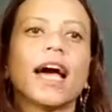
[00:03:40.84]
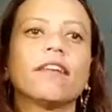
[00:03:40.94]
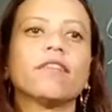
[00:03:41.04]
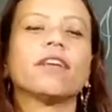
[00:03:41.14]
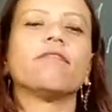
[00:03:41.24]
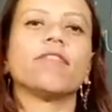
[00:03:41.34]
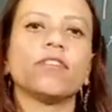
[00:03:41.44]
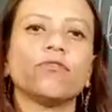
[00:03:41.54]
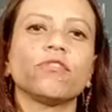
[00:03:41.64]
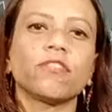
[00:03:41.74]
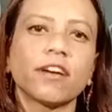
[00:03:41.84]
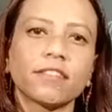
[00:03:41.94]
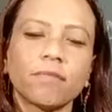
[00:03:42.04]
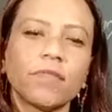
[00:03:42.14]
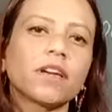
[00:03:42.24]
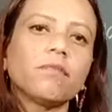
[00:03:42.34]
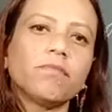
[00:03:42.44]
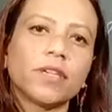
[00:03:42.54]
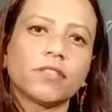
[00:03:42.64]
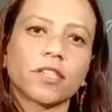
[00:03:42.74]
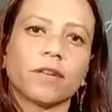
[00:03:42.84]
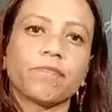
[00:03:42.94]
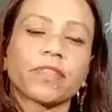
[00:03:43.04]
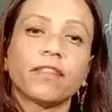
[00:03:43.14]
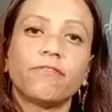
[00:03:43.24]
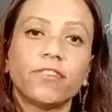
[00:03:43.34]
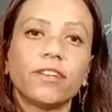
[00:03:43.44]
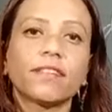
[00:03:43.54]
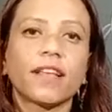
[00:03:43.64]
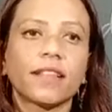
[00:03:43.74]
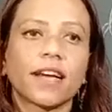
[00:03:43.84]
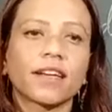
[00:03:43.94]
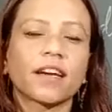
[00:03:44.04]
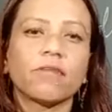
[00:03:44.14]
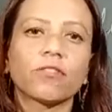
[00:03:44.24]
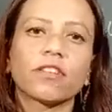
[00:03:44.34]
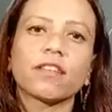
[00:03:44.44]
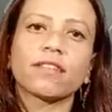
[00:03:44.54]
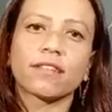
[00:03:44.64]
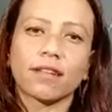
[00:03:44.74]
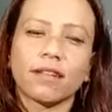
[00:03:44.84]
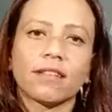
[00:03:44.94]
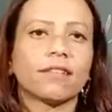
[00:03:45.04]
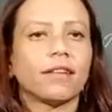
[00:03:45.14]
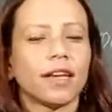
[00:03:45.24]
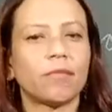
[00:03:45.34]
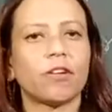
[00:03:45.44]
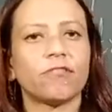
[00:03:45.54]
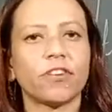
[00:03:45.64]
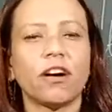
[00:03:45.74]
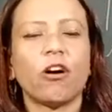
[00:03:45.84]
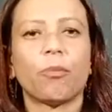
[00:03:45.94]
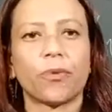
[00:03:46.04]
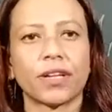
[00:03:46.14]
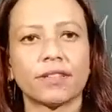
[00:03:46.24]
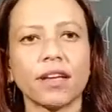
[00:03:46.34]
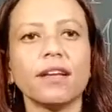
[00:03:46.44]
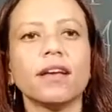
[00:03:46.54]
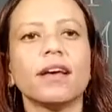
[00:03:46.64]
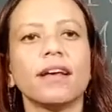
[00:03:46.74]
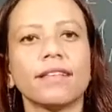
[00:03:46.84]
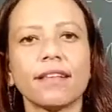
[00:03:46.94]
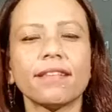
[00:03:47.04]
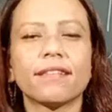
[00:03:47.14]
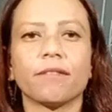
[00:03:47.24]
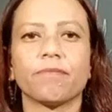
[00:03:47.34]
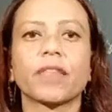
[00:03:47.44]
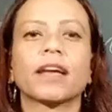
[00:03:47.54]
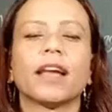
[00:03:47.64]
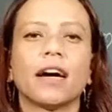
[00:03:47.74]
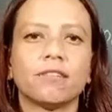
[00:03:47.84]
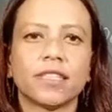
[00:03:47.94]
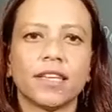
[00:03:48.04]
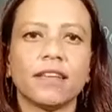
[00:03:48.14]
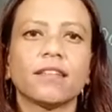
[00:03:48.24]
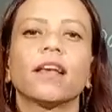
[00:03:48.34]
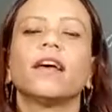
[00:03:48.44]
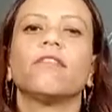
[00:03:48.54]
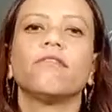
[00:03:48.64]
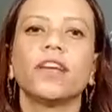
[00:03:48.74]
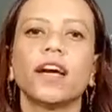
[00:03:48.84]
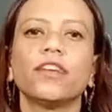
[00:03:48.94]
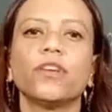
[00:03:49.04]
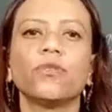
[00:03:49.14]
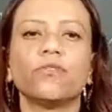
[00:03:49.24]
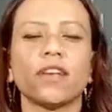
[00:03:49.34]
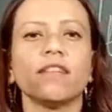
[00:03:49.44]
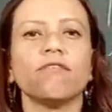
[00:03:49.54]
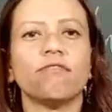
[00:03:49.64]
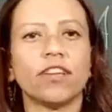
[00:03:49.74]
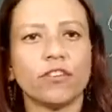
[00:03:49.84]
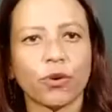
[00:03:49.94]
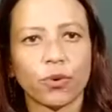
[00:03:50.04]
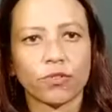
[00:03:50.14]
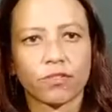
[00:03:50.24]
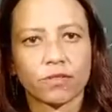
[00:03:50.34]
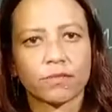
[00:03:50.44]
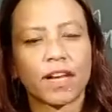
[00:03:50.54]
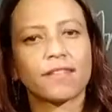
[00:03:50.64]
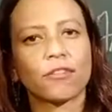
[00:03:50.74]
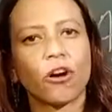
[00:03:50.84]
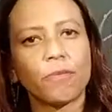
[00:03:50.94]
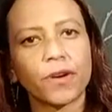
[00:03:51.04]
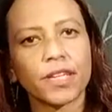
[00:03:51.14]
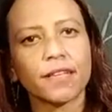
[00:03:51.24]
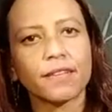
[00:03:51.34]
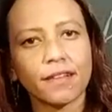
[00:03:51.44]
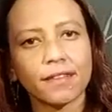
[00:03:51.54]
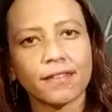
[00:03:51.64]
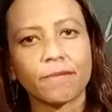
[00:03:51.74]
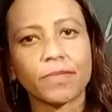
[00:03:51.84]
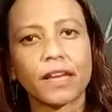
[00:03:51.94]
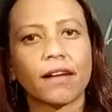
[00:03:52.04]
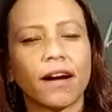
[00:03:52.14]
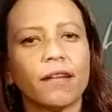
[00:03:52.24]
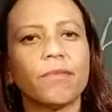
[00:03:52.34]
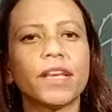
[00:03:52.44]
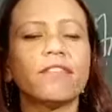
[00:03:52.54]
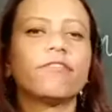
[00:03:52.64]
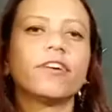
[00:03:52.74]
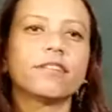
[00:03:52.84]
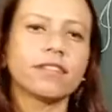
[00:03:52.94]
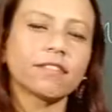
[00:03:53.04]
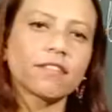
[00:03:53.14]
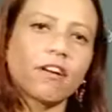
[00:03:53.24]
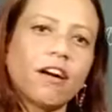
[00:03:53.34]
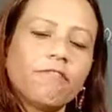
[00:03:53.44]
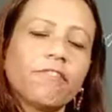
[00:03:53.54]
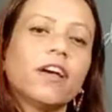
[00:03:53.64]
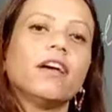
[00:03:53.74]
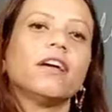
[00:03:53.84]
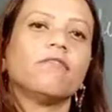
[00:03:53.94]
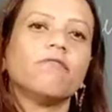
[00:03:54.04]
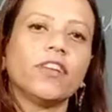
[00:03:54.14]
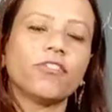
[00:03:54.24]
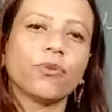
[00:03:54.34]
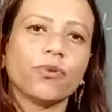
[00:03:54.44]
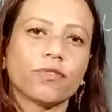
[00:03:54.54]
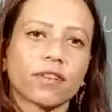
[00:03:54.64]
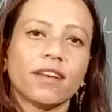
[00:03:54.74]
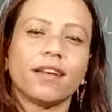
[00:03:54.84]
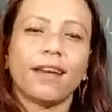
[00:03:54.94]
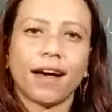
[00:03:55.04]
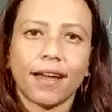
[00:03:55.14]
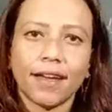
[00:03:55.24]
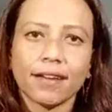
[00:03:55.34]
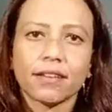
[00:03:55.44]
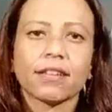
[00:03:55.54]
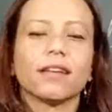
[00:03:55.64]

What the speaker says: and when you start up the computer, the first thing that comes on the screen is the name of your operating system. Nowadays, we are using Windows as an operating system. There are many versions of Windows, like